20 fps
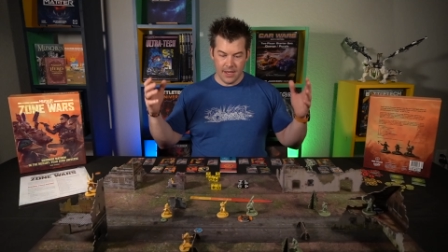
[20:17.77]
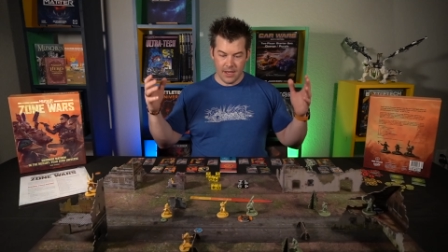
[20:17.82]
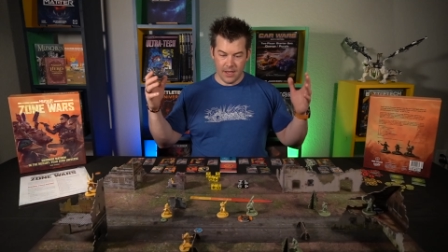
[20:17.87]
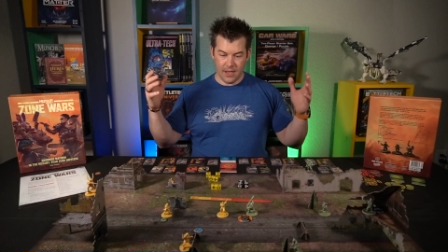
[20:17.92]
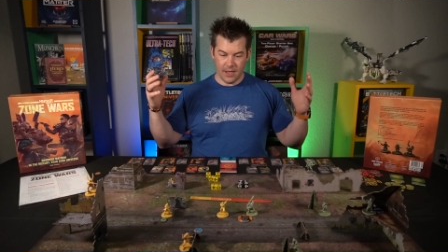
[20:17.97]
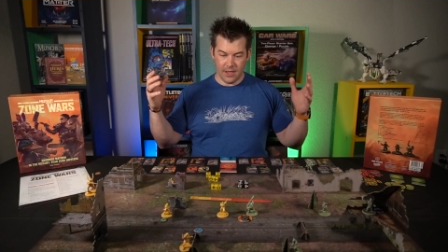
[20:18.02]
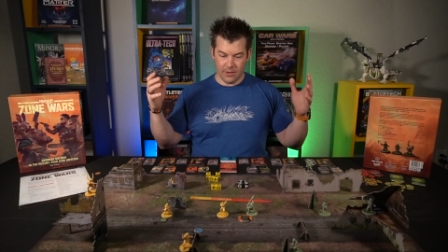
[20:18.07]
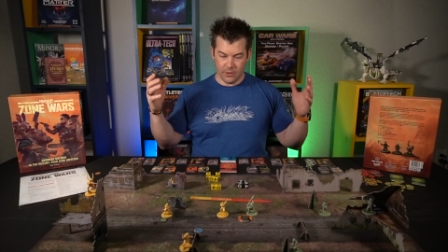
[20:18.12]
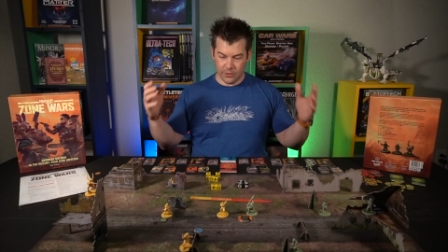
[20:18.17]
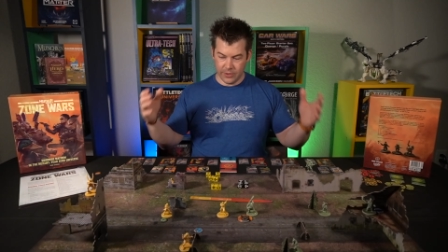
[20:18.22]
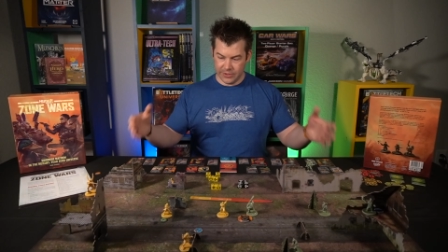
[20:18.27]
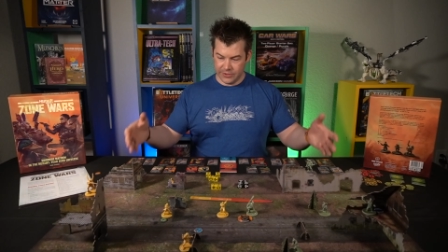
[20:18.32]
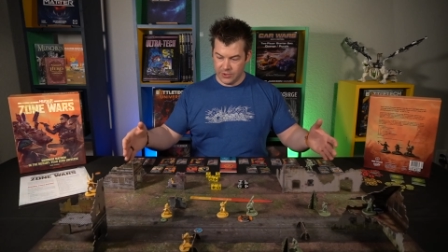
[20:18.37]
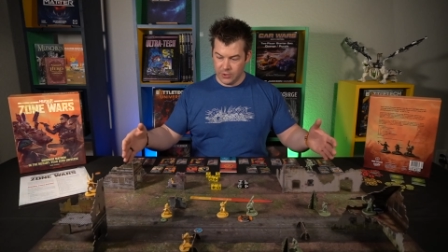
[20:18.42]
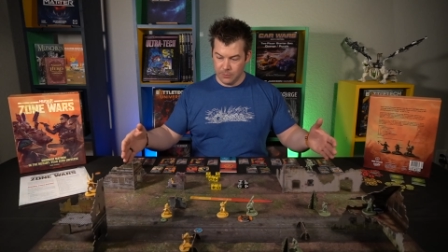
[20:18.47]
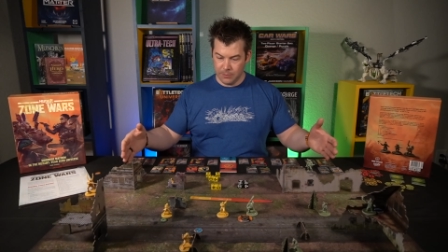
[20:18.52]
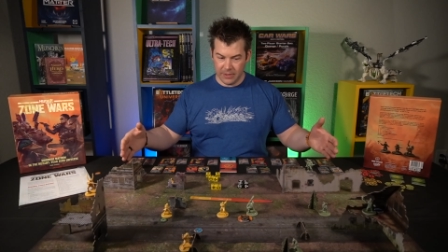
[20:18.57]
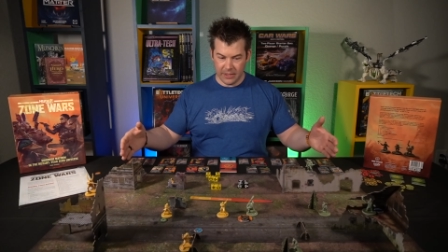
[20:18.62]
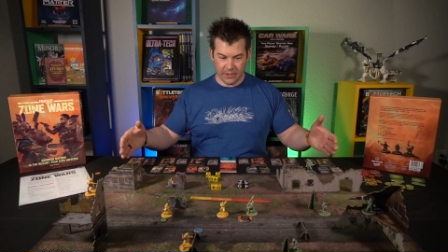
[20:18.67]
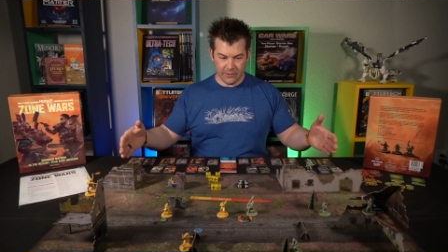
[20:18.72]
On a
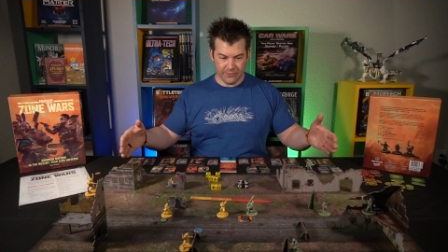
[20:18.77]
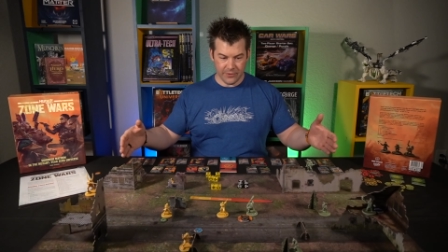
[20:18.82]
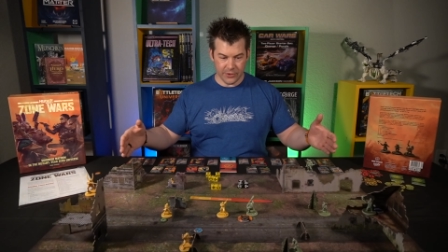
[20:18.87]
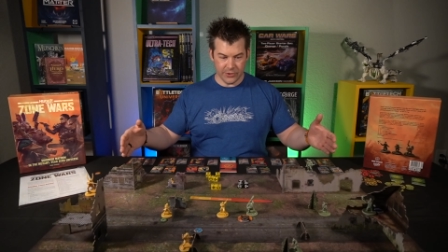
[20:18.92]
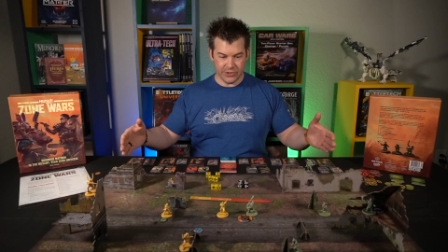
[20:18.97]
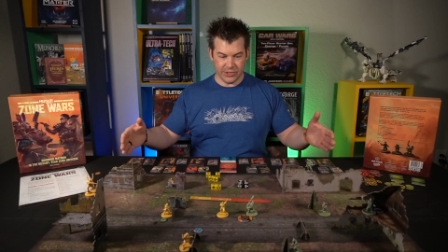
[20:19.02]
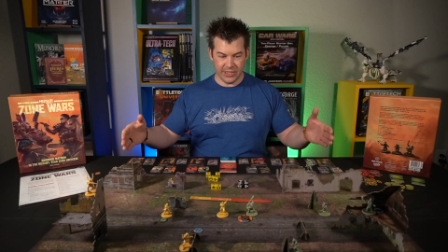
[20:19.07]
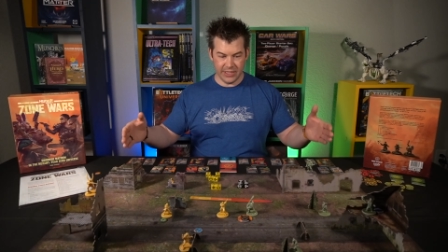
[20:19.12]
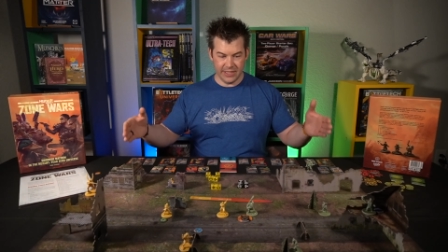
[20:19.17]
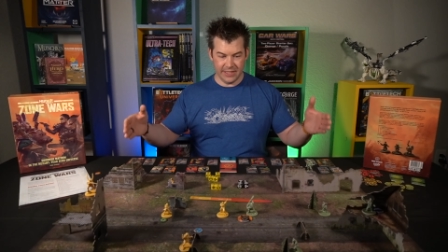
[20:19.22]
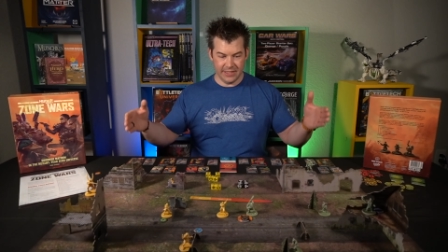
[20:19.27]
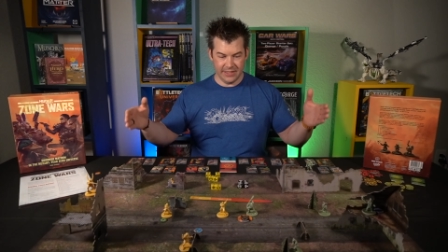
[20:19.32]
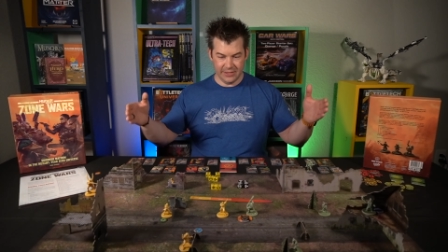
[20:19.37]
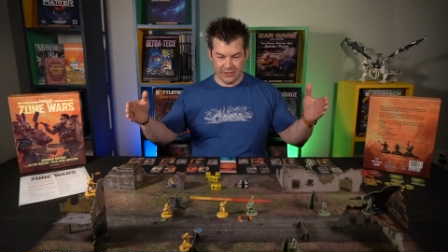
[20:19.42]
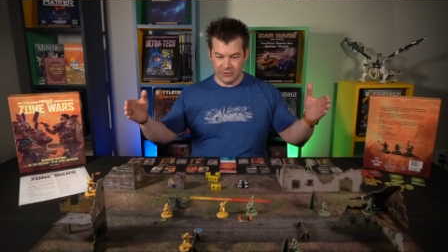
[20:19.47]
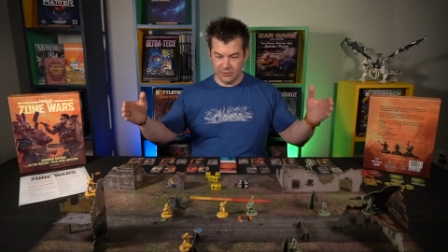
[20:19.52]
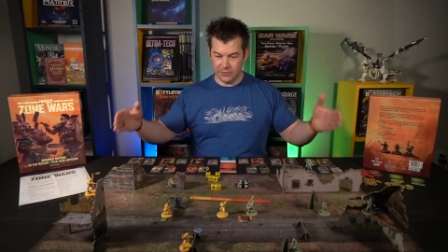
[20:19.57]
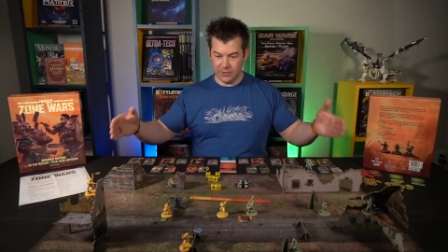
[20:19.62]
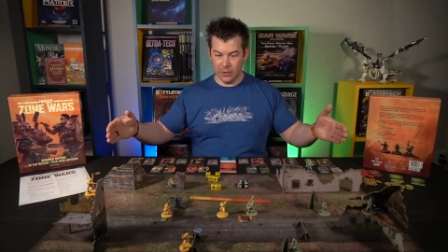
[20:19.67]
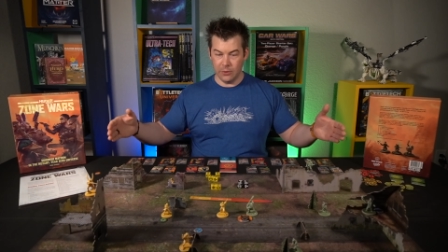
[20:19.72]
2-player version,
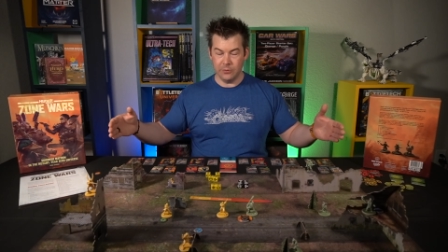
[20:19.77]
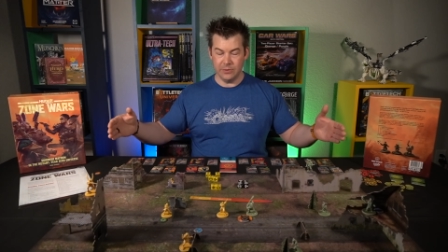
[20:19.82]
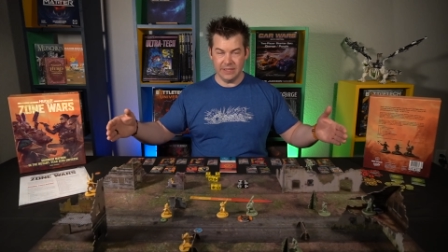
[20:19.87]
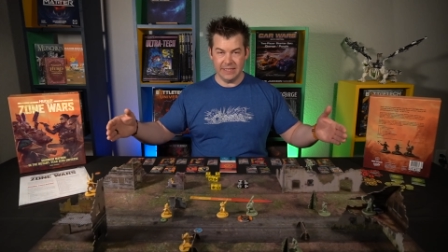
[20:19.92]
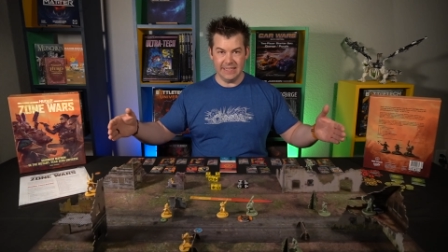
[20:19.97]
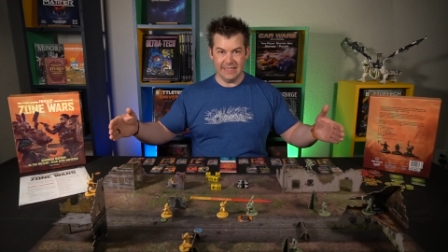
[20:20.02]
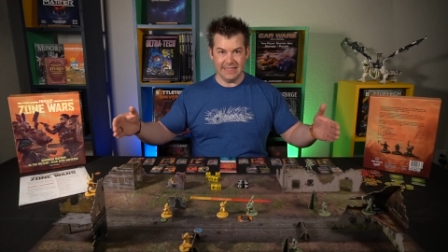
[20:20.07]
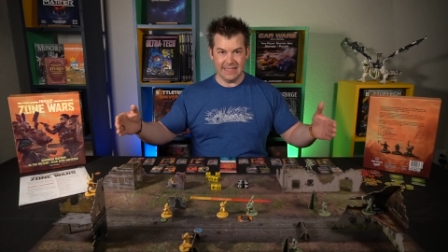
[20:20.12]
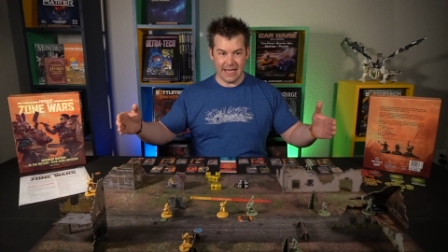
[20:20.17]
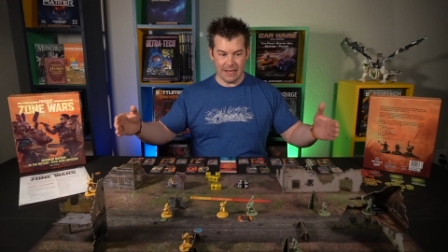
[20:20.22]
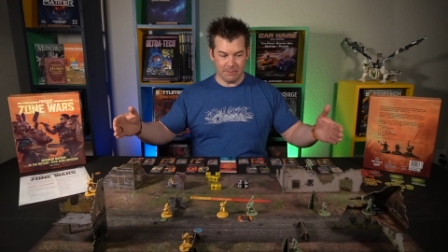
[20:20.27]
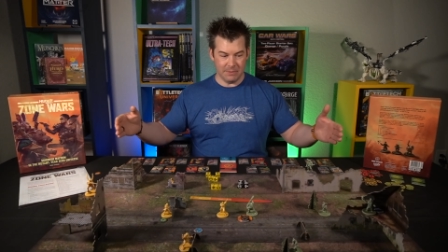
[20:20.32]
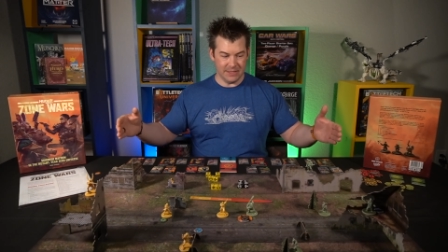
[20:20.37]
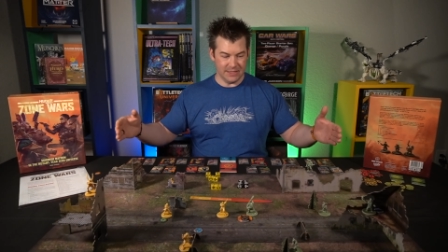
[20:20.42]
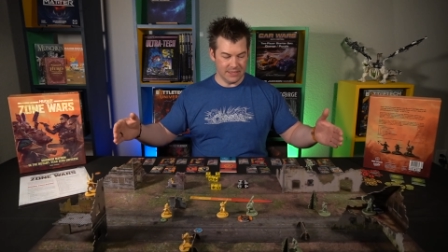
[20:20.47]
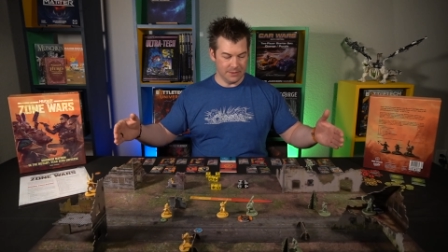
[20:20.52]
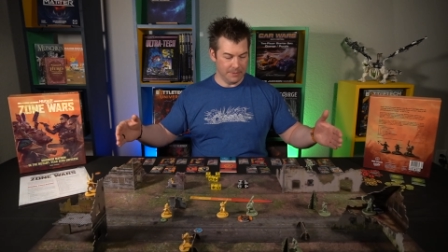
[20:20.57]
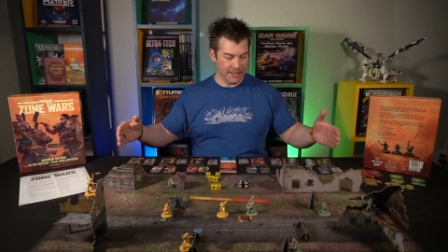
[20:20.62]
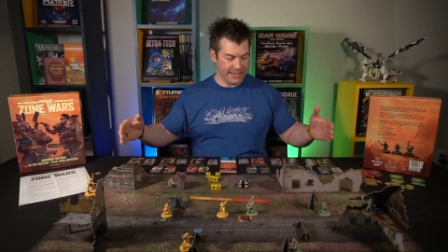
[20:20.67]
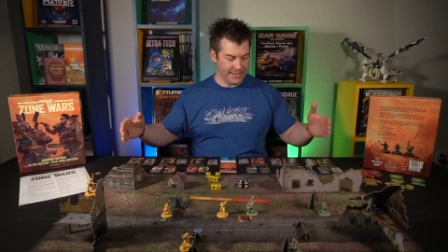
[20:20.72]
you don't need that
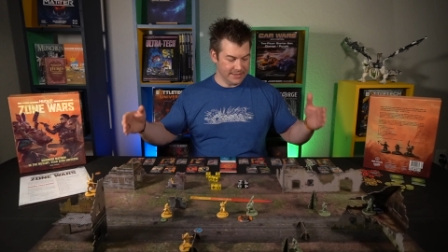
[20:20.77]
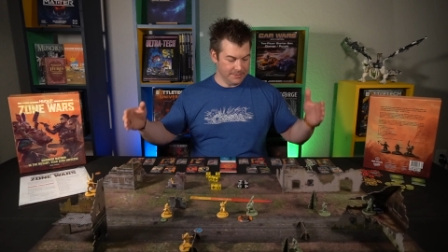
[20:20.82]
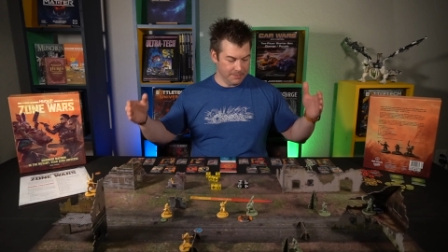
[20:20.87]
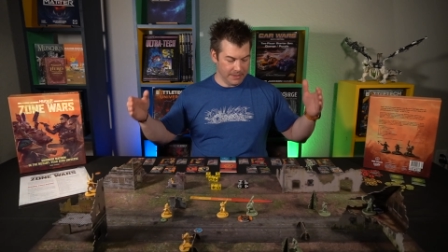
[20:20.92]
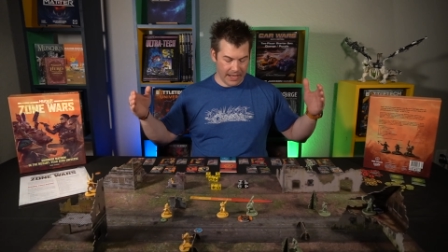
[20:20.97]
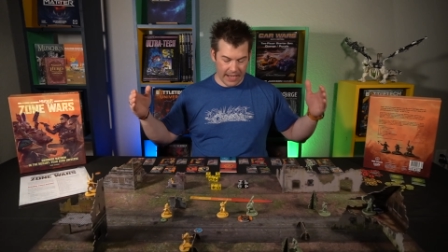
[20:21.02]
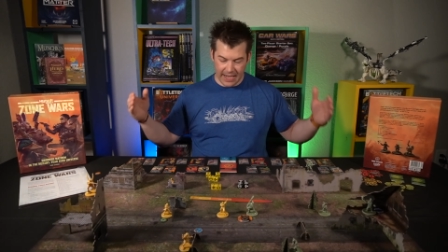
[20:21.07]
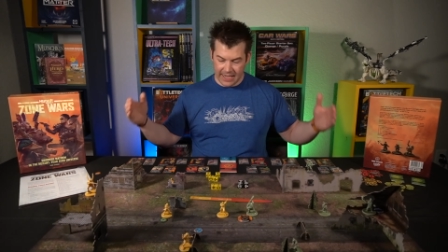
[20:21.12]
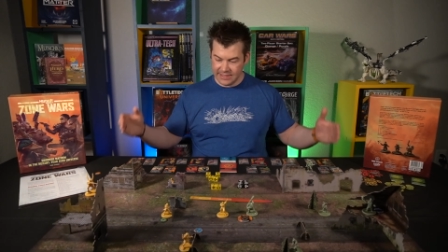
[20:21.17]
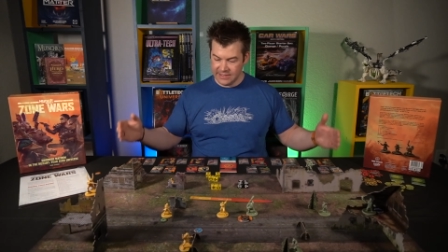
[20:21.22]
much space, but